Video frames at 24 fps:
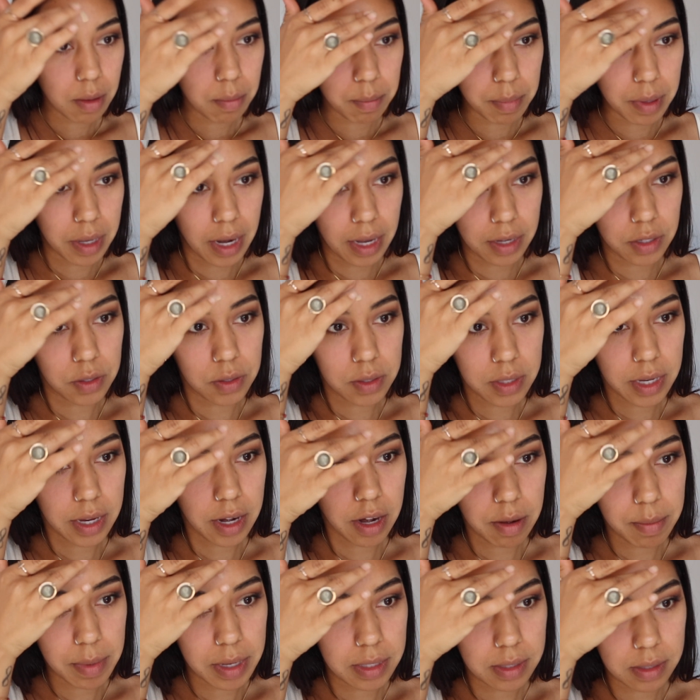But I do take
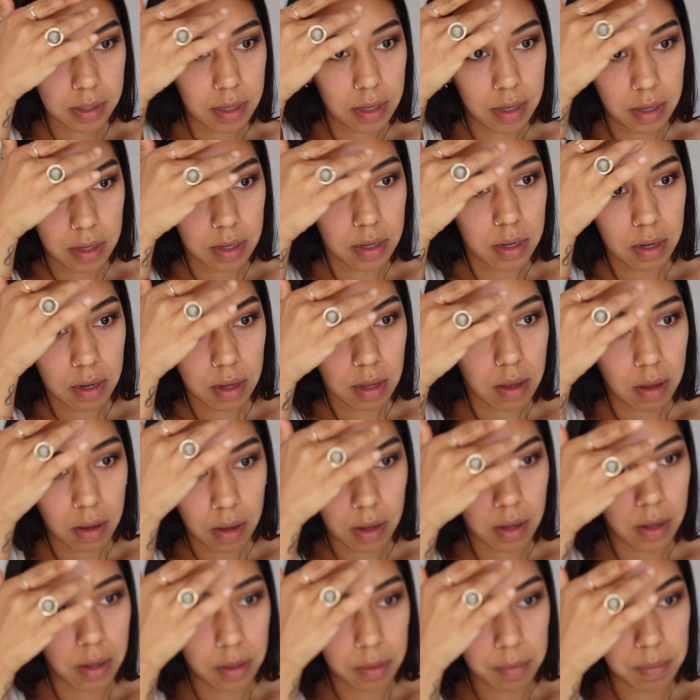care of my skin.
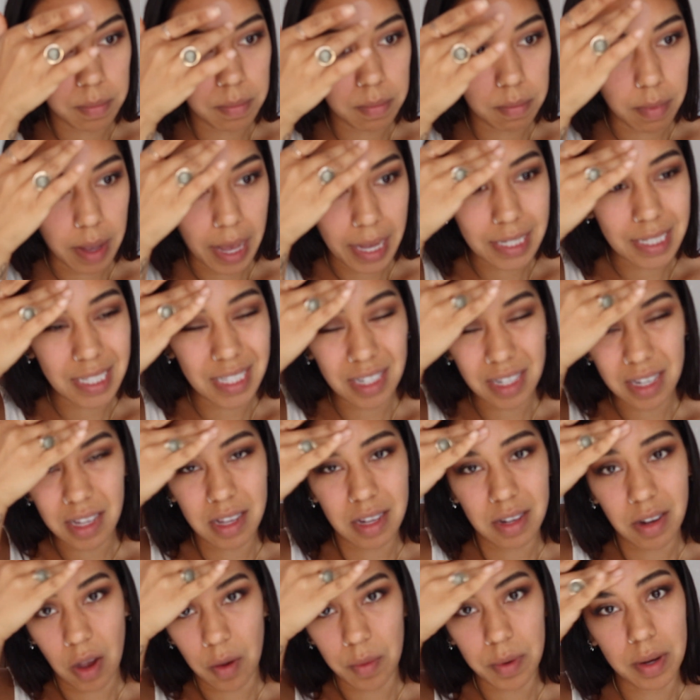I
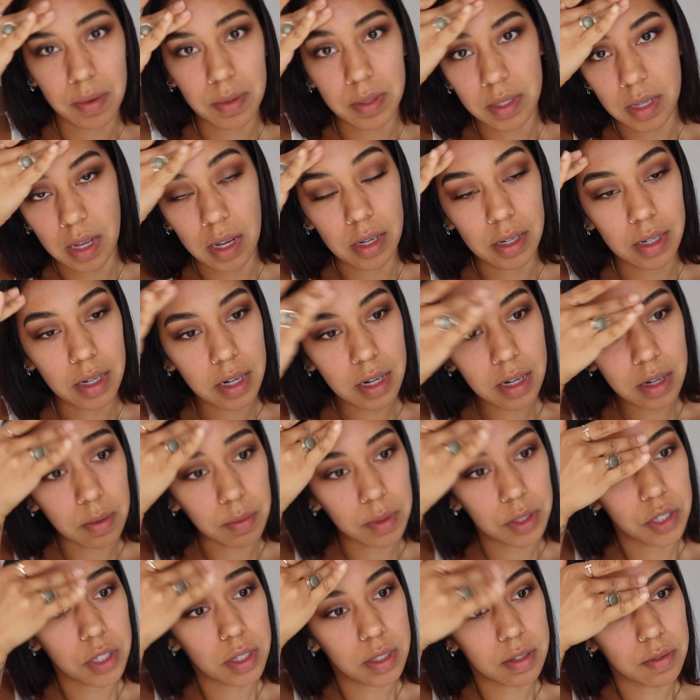didn't, not when I was younger,
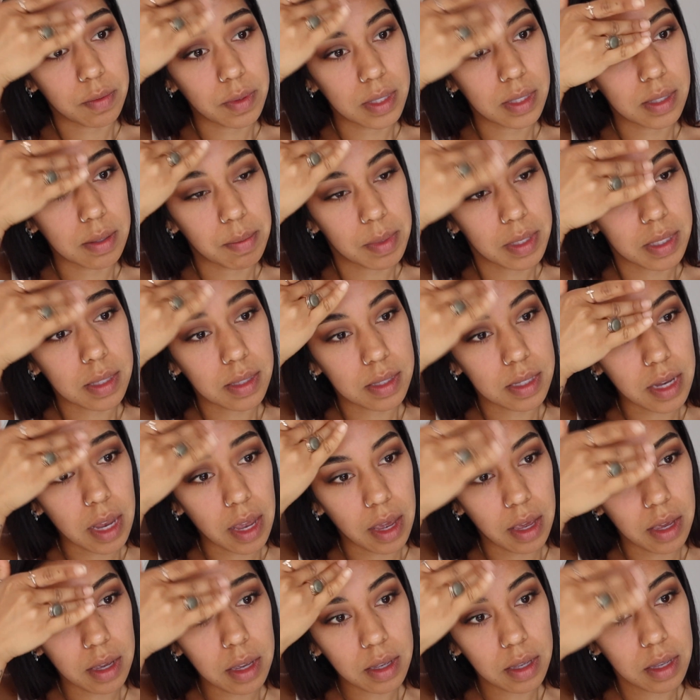which is a
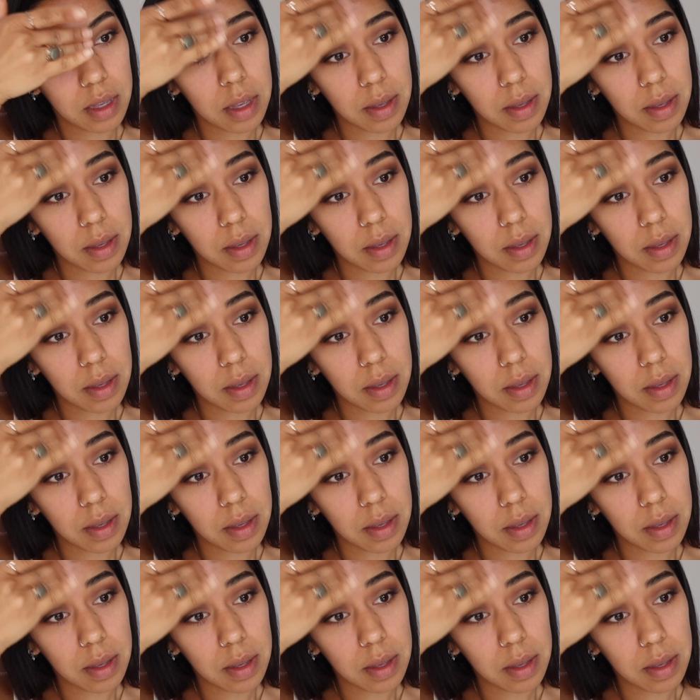mistake.